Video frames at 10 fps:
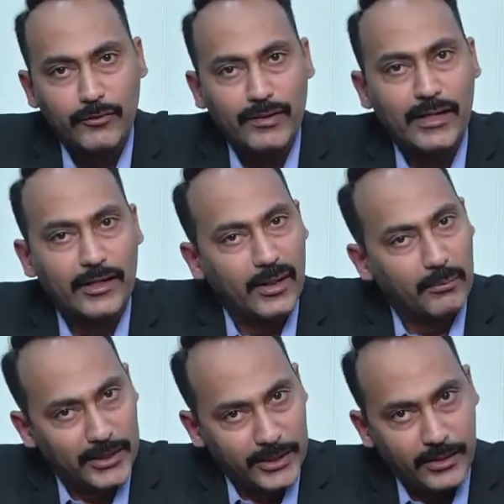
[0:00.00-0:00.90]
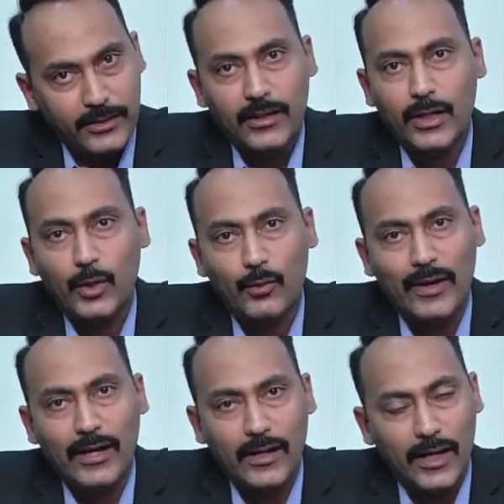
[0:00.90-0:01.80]
of the interim budget
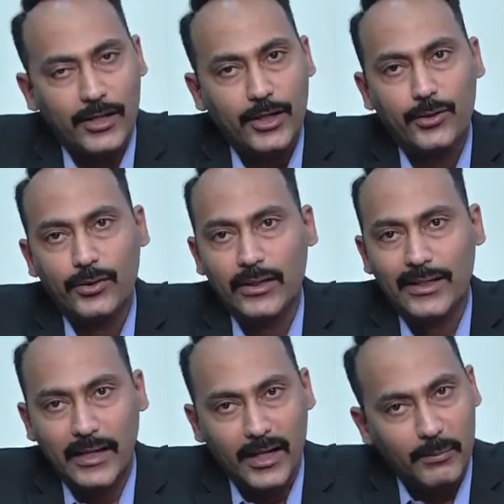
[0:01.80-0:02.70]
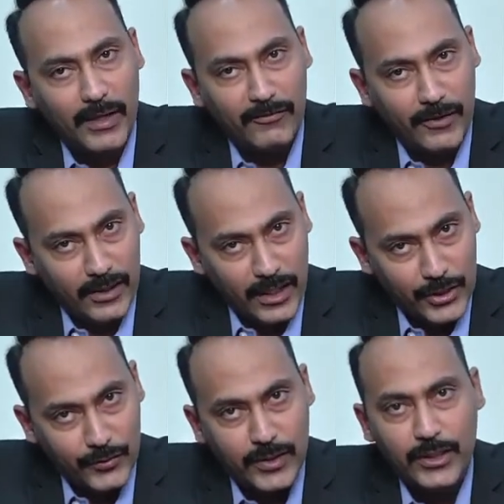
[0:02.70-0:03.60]
were related to the direct benefit
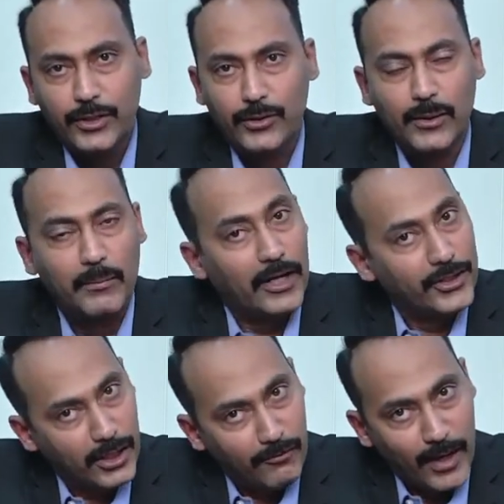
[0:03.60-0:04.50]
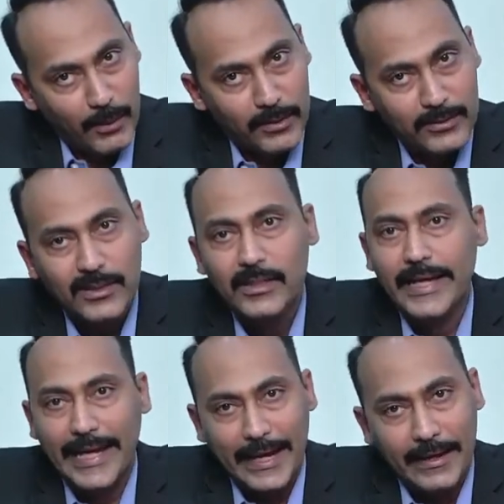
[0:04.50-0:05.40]
transfer to the marginal farmers
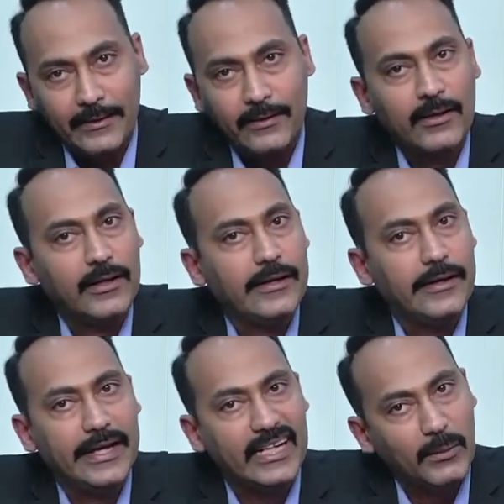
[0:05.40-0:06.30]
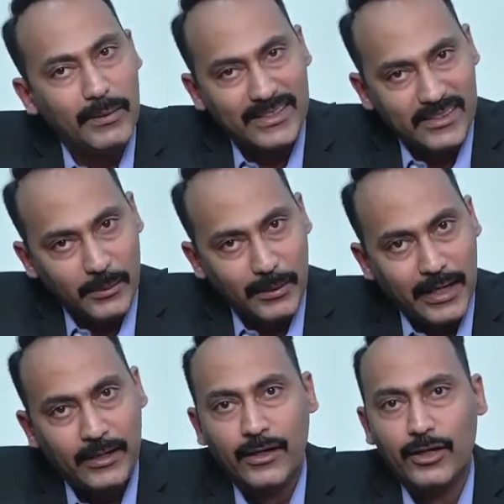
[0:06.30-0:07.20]
and income tax
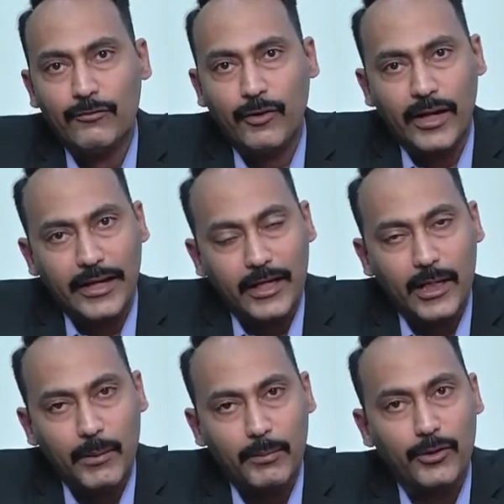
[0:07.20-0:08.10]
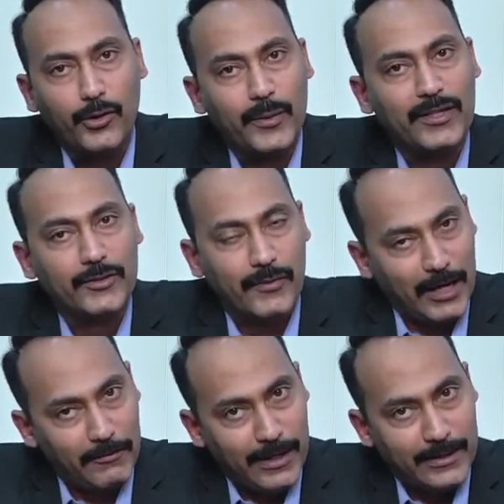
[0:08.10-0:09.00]
rebate for income up to Rs
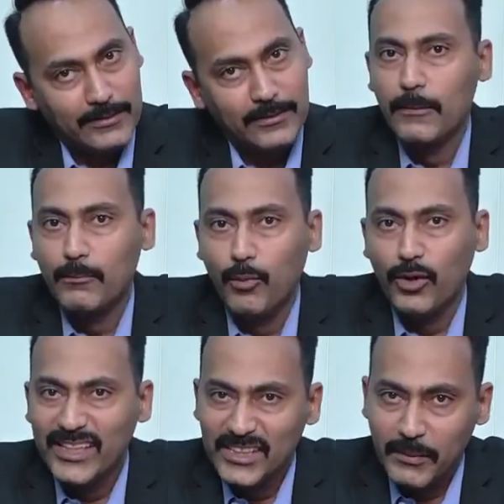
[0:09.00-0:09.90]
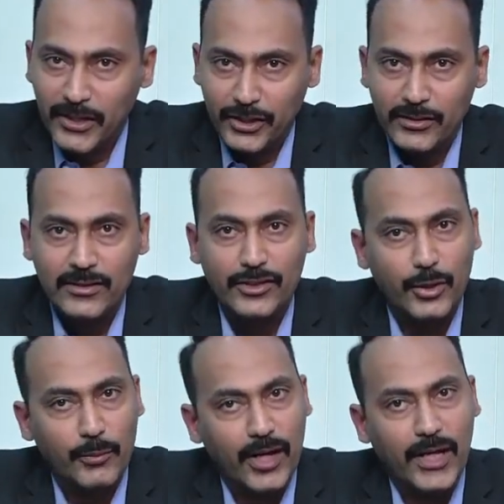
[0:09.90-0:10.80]
5 lakhs. Both these measures
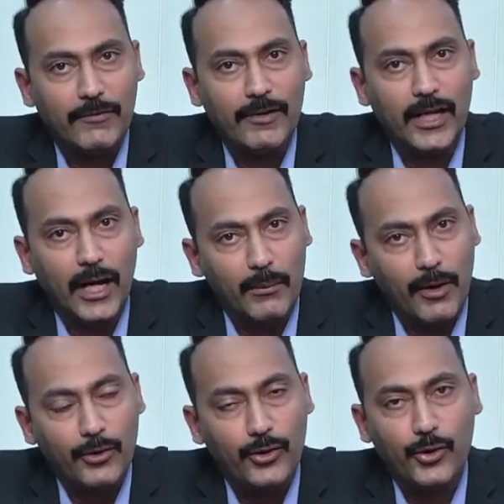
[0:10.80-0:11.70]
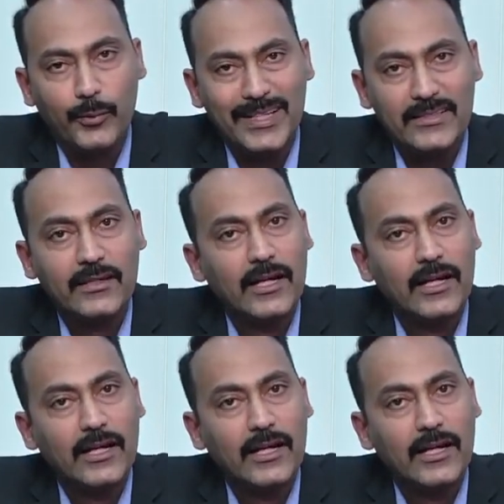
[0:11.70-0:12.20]
cumulatively amount to Rs